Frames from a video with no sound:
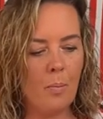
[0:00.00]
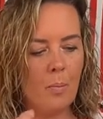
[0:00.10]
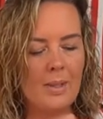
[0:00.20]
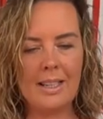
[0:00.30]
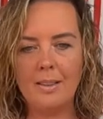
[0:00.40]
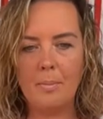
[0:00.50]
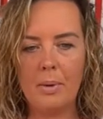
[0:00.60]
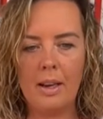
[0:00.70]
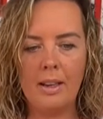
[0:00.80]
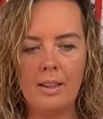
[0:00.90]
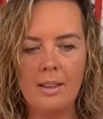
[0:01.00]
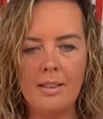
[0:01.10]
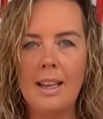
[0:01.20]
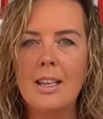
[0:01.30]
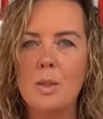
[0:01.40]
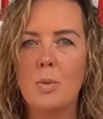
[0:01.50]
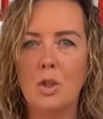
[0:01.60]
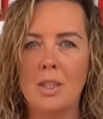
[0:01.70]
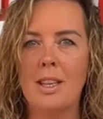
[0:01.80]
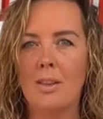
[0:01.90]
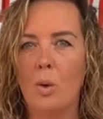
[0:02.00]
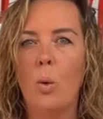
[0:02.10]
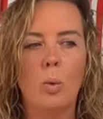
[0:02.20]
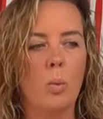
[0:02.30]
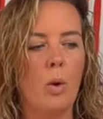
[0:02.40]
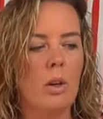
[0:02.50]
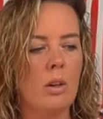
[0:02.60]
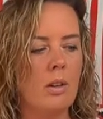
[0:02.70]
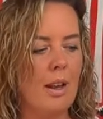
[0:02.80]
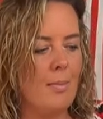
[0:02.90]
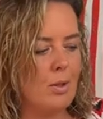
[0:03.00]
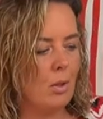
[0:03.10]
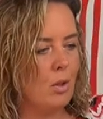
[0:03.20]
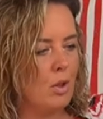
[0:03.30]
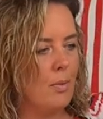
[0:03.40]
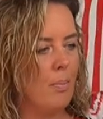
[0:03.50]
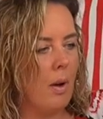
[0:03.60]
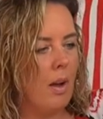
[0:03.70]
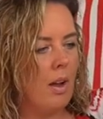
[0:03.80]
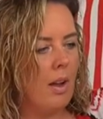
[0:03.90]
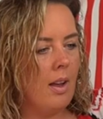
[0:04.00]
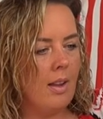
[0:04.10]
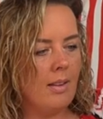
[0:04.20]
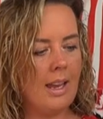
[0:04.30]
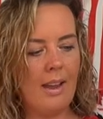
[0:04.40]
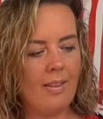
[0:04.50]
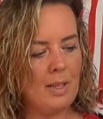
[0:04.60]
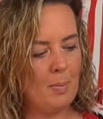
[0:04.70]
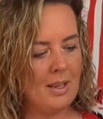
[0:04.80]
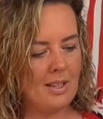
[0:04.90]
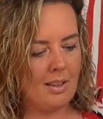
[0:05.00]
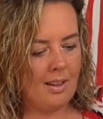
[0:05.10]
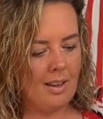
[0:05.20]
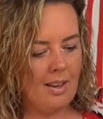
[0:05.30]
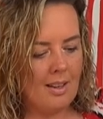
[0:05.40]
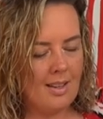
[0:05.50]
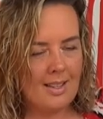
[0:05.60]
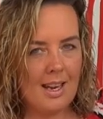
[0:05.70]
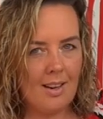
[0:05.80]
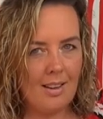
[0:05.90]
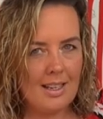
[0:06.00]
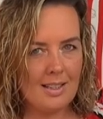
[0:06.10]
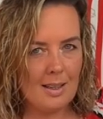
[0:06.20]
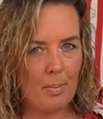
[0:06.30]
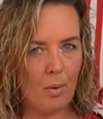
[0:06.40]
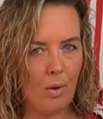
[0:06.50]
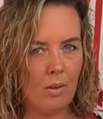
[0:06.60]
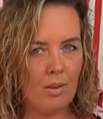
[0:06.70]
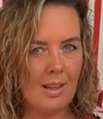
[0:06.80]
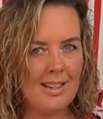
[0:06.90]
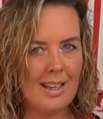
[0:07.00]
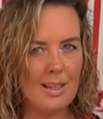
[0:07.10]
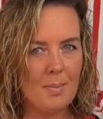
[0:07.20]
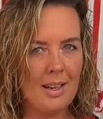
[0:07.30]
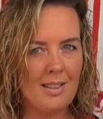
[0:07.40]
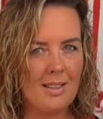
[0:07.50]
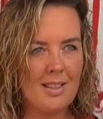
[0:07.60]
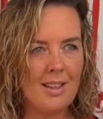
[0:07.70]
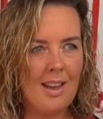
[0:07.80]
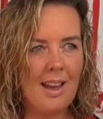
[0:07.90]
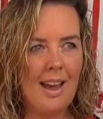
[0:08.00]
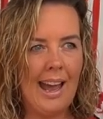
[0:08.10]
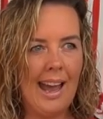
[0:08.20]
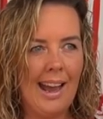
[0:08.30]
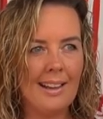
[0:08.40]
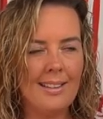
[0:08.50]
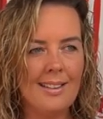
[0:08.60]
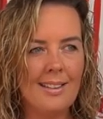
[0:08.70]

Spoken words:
we didn't bring this, we just did the cold water solution, but yeah, this basically sterilises a bottle in 6 minutes and